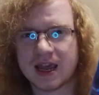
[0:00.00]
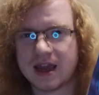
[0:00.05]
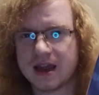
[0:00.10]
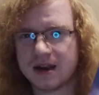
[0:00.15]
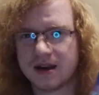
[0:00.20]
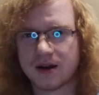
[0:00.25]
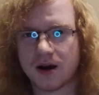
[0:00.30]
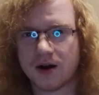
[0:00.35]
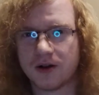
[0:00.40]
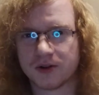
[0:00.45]

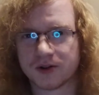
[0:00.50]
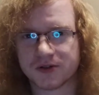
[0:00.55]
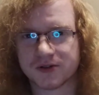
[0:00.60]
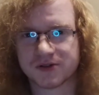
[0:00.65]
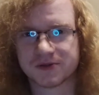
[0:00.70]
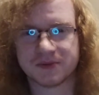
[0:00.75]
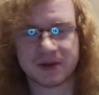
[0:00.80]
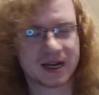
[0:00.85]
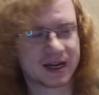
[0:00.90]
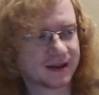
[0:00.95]

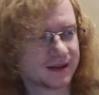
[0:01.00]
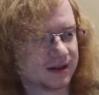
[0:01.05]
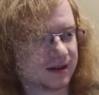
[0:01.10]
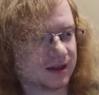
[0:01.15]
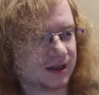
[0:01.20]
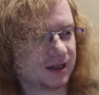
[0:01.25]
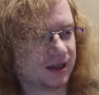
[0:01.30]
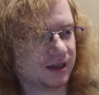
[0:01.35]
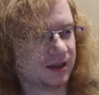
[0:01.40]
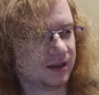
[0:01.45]
$10 back in the
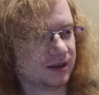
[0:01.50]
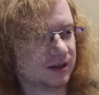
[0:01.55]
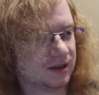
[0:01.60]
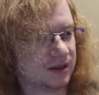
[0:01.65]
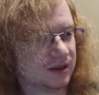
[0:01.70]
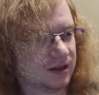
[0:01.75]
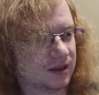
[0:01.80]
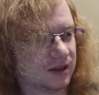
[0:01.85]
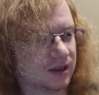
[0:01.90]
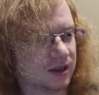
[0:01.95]
day,
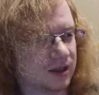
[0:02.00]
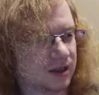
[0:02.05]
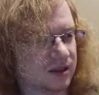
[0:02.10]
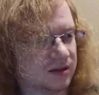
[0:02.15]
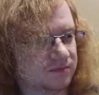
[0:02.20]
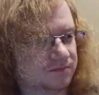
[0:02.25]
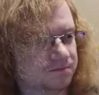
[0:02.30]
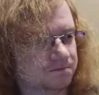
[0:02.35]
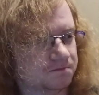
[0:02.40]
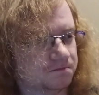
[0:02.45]

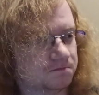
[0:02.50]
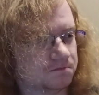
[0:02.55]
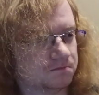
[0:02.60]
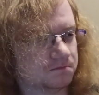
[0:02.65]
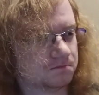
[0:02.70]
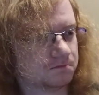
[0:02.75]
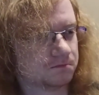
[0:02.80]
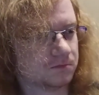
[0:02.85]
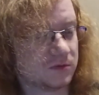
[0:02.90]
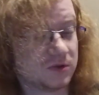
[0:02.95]

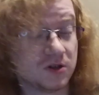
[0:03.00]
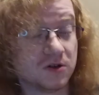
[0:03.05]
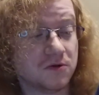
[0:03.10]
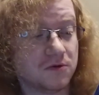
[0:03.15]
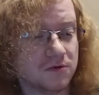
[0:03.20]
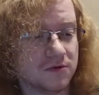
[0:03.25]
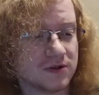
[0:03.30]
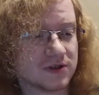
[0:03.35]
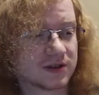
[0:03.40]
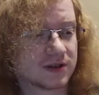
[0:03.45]

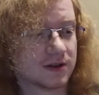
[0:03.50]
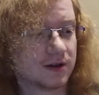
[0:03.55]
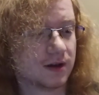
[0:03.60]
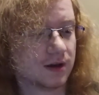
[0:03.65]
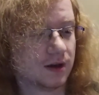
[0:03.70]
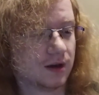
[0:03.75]
used.